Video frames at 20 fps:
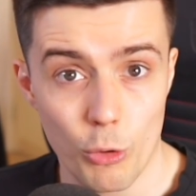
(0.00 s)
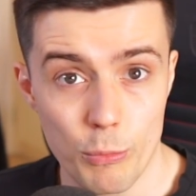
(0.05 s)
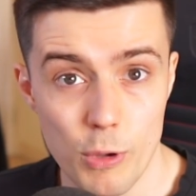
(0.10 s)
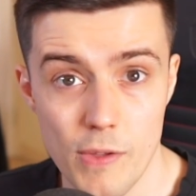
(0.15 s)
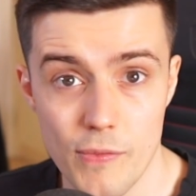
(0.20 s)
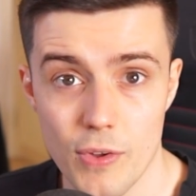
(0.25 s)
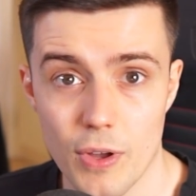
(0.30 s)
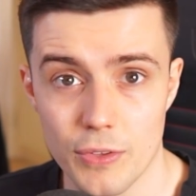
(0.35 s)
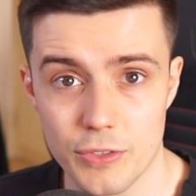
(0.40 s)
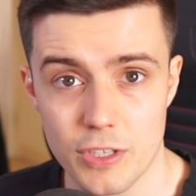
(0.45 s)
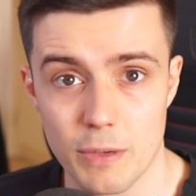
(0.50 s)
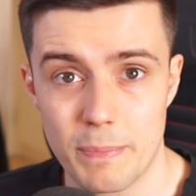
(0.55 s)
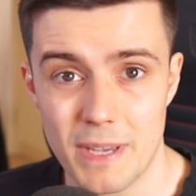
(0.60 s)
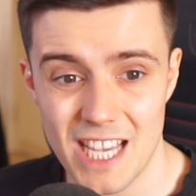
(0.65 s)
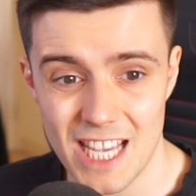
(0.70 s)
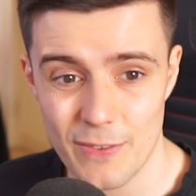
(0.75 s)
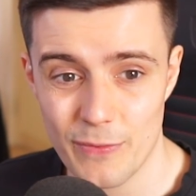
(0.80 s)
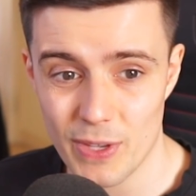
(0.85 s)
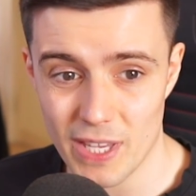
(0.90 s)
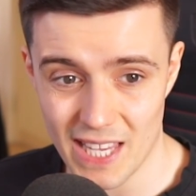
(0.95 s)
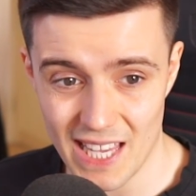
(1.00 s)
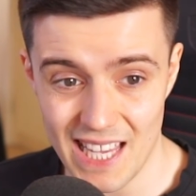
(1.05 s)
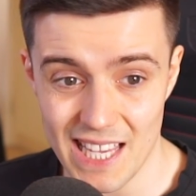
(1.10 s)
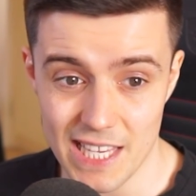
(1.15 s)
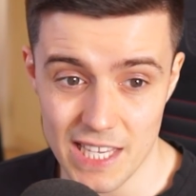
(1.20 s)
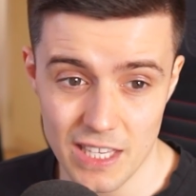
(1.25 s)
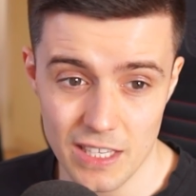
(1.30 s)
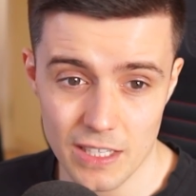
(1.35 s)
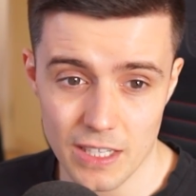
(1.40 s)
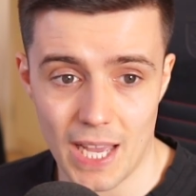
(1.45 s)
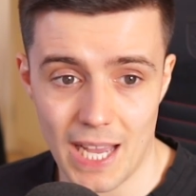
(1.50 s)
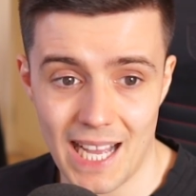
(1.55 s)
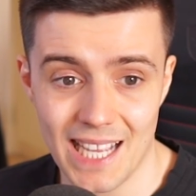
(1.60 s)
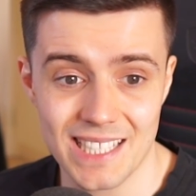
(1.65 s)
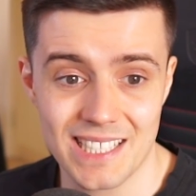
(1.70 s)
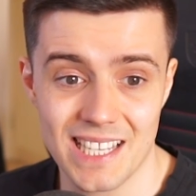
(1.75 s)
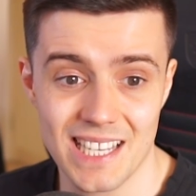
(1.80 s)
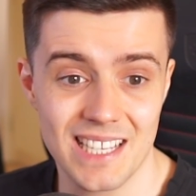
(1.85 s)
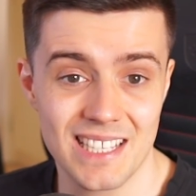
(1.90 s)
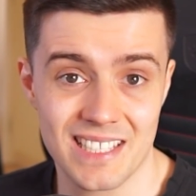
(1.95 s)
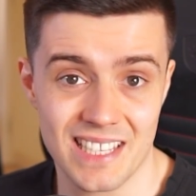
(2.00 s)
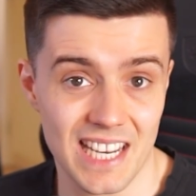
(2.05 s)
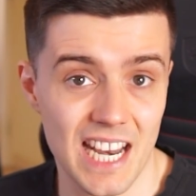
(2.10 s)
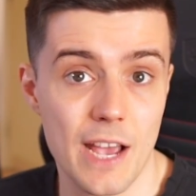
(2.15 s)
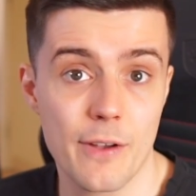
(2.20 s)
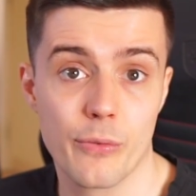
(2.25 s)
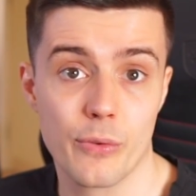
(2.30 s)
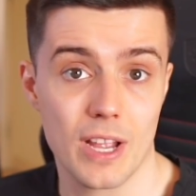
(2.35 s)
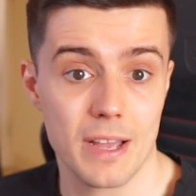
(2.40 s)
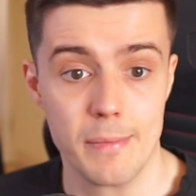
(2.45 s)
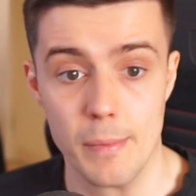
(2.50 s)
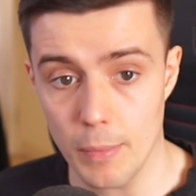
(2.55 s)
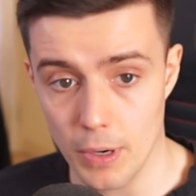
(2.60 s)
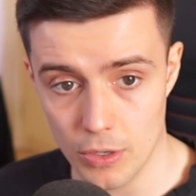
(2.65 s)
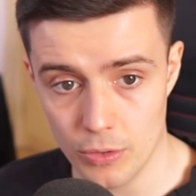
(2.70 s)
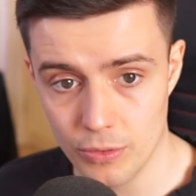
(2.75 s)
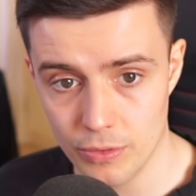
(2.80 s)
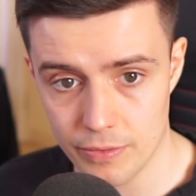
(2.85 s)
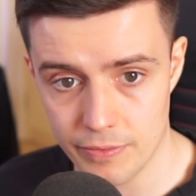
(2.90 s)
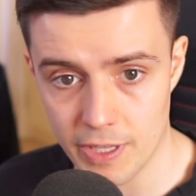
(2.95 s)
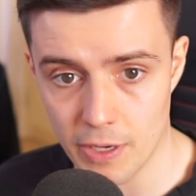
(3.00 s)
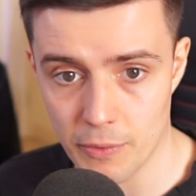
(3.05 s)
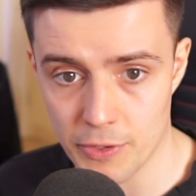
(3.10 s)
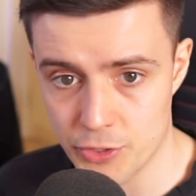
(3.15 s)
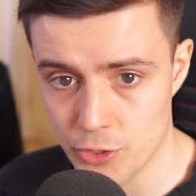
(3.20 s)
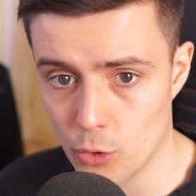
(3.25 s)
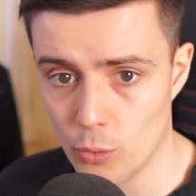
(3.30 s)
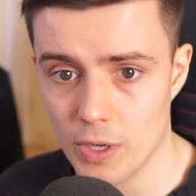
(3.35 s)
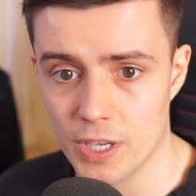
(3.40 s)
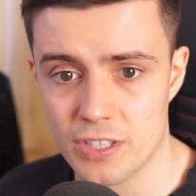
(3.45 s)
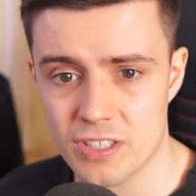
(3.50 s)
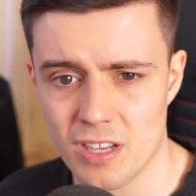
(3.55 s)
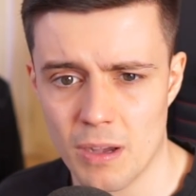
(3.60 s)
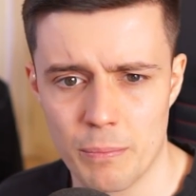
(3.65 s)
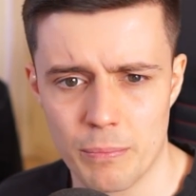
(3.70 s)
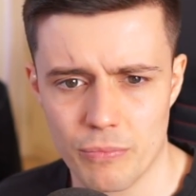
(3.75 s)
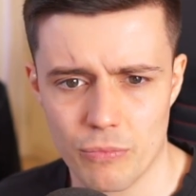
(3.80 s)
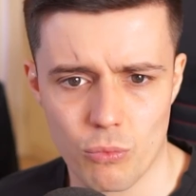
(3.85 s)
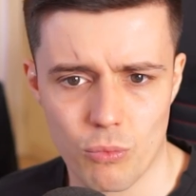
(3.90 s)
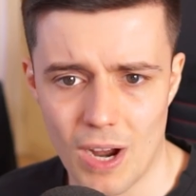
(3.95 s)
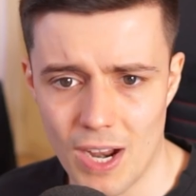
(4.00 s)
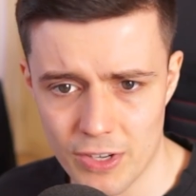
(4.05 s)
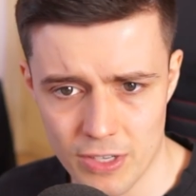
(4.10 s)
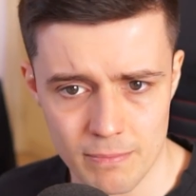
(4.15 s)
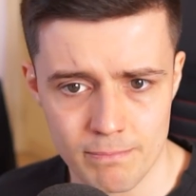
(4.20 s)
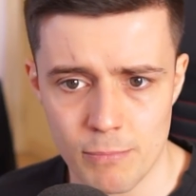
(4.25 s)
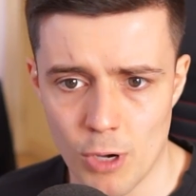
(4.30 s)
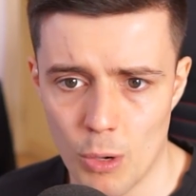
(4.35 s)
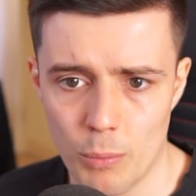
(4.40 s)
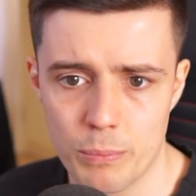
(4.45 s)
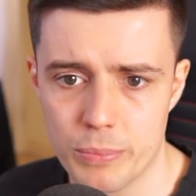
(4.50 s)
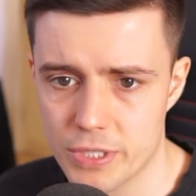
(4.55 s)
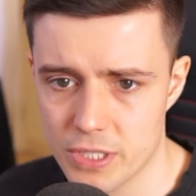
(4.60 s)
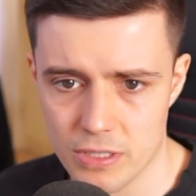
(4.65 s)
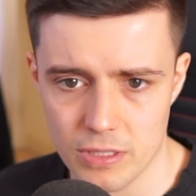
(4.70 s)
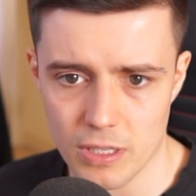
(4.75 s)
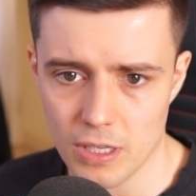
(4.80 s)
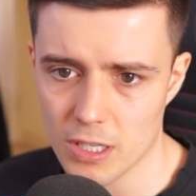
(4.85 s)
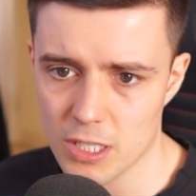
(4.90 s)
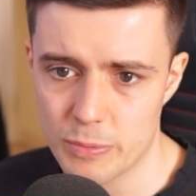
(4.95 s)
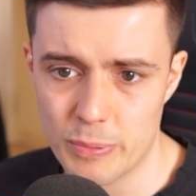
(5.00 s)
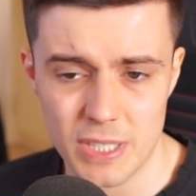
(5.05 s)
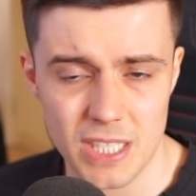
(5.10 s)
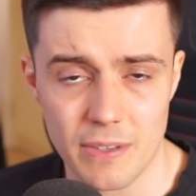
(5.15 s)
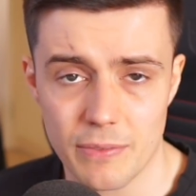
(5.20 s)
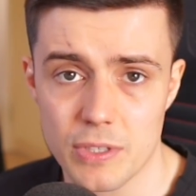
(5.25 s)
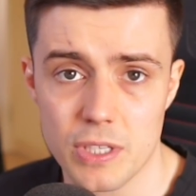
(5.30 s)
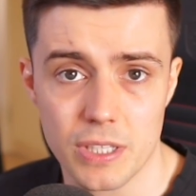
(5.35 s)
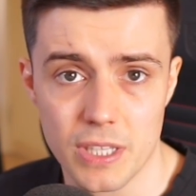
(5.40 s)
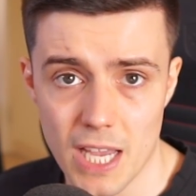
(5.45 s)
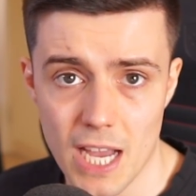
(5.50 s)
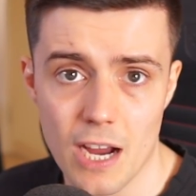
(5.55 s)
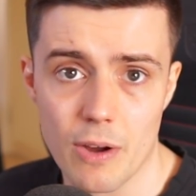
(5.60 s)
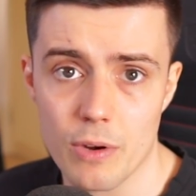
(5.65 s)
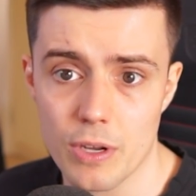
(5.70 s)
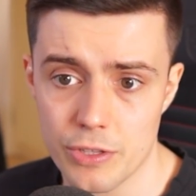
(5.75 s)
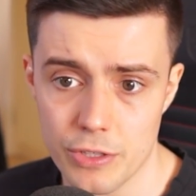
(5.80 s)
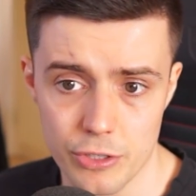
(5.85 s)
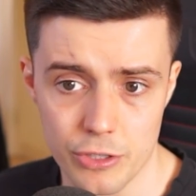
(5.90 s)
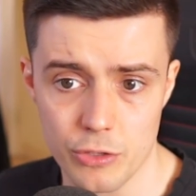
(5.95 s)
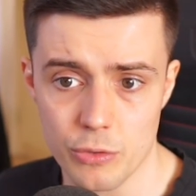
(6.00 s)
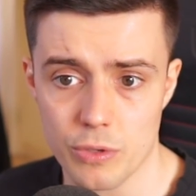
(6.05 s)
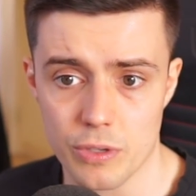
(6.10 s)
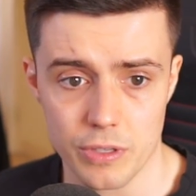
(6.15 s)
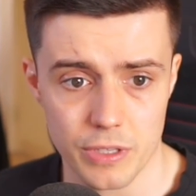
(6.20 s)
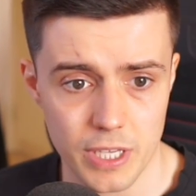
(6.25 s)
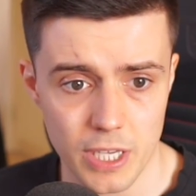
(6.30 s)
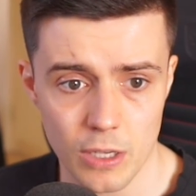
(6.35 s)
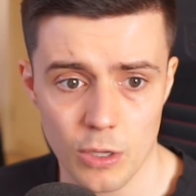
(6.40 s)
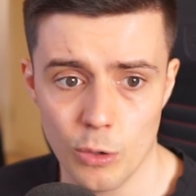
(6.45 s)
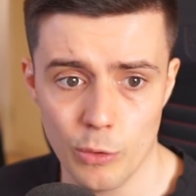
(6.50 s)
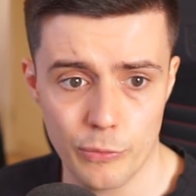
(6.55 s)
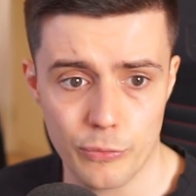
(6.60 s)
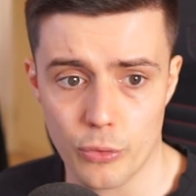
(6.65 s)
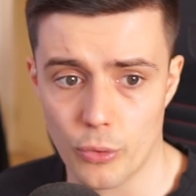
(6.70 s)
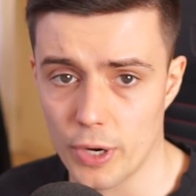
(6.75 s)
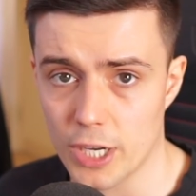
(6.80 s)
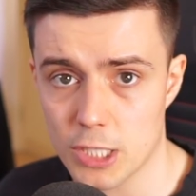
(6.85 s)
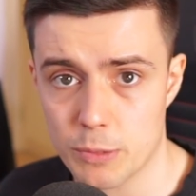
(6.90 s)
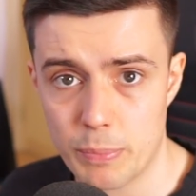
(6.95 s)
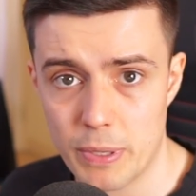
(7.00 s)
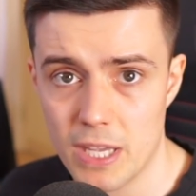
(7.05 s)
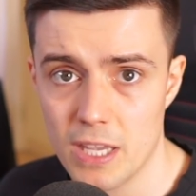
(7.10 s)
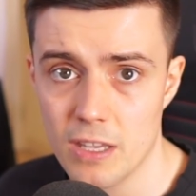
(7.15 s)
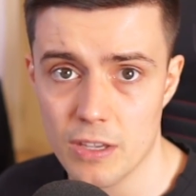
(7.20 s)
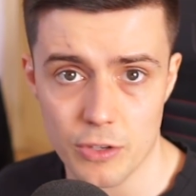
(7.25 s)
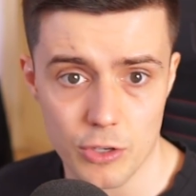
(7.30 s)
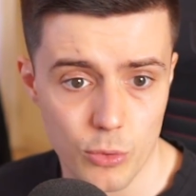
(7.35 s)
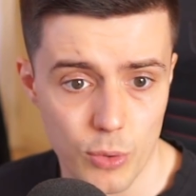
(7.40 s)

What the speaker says: moving on to PvE, as is in every MMO, there is always some random mobs specific to the area that you can kill for XP and